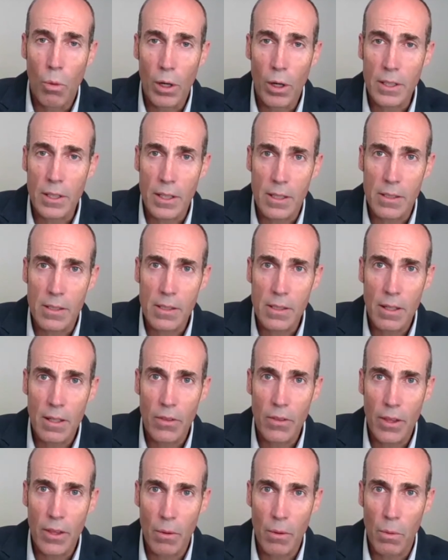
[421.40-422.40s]
what it is
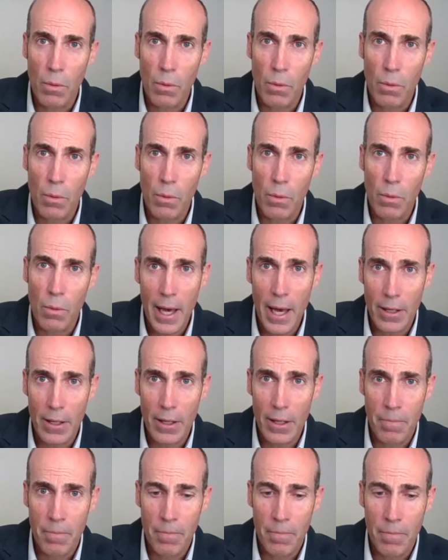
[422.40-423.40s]
that we're all
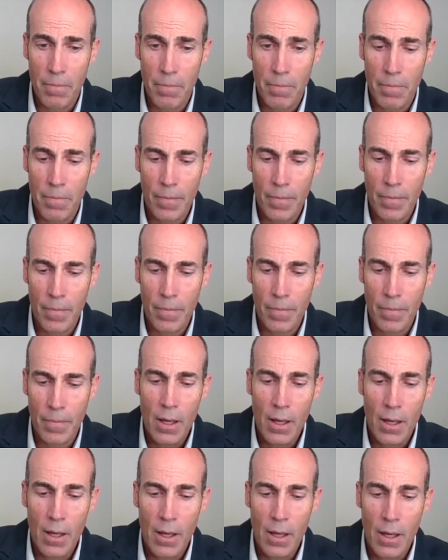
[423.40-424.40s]
about.
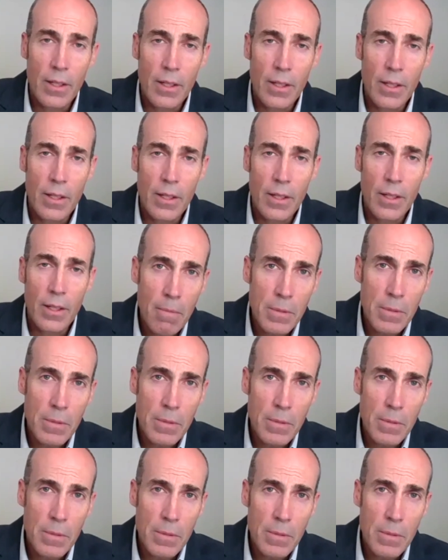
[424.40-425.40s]
This name
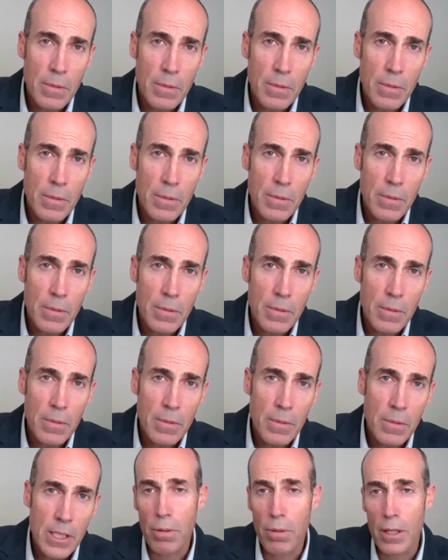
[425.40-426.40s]
change comes at an
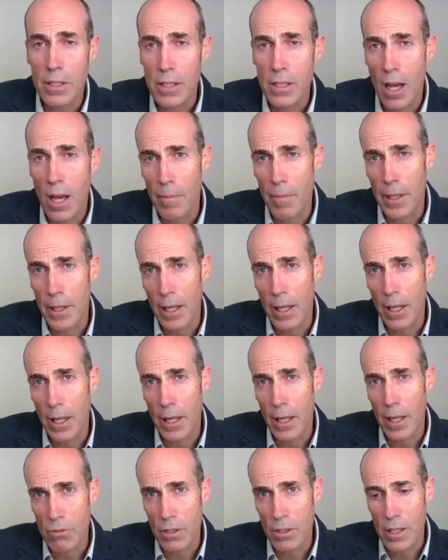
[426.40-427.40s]
appropriate time in our
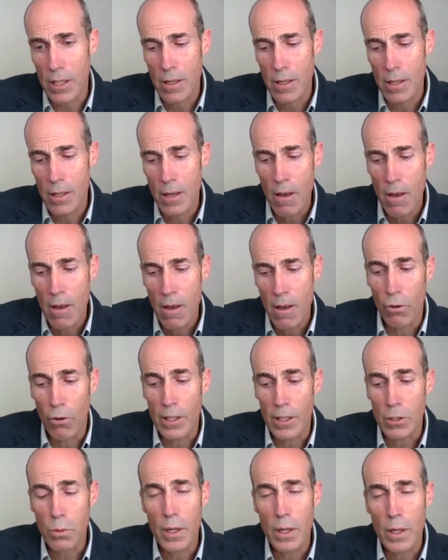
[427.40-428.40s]
history,
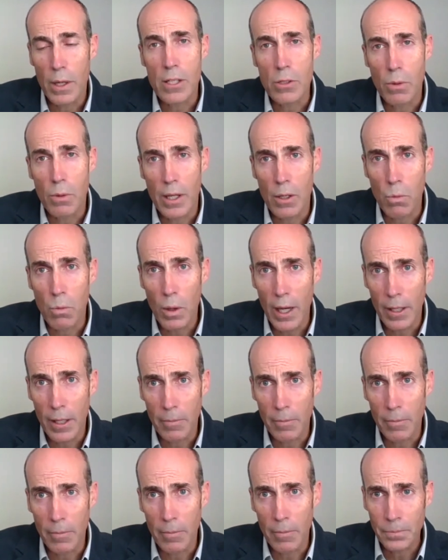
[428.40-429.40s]
for in
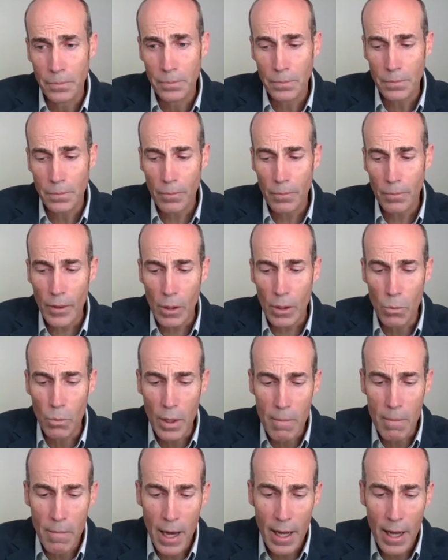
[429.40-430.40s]
2021,
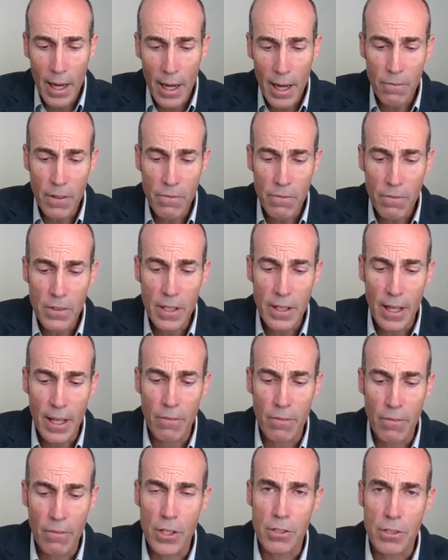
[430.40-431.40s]
we mark the 50th
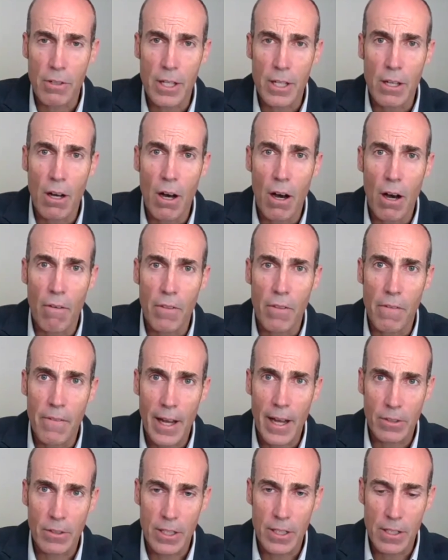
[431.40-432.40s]
anniversary of the
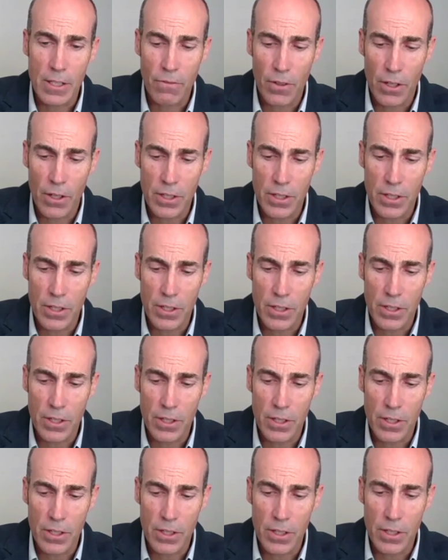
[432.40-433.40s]
faculty's first
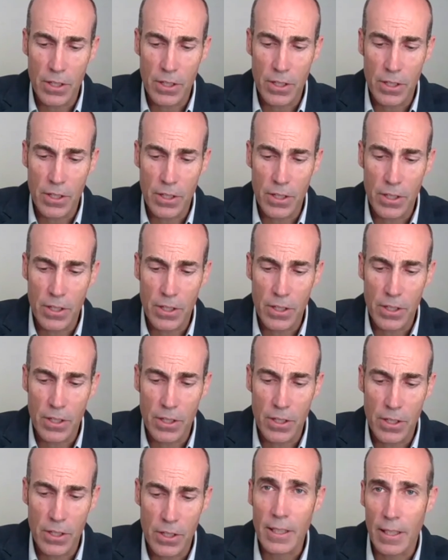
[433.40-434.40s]
teaching year, a
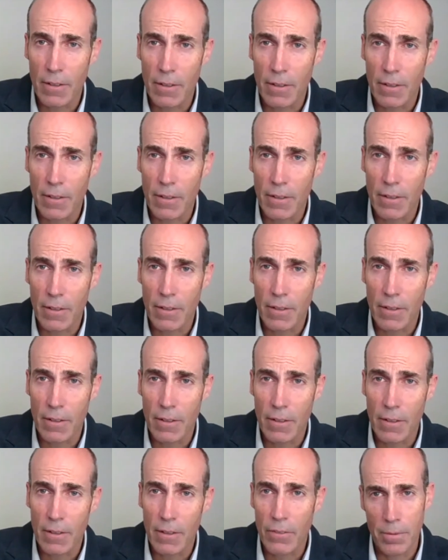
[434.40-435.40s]
very significant
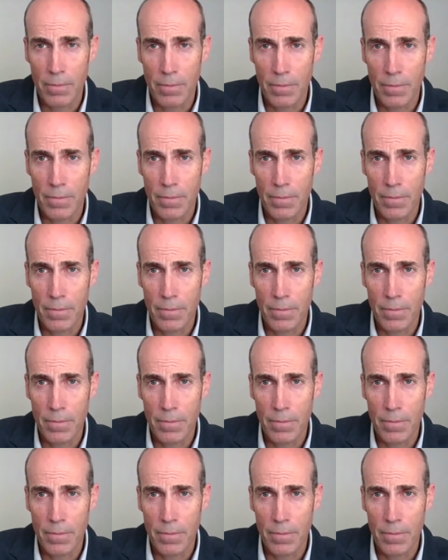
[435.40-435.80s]
milestone.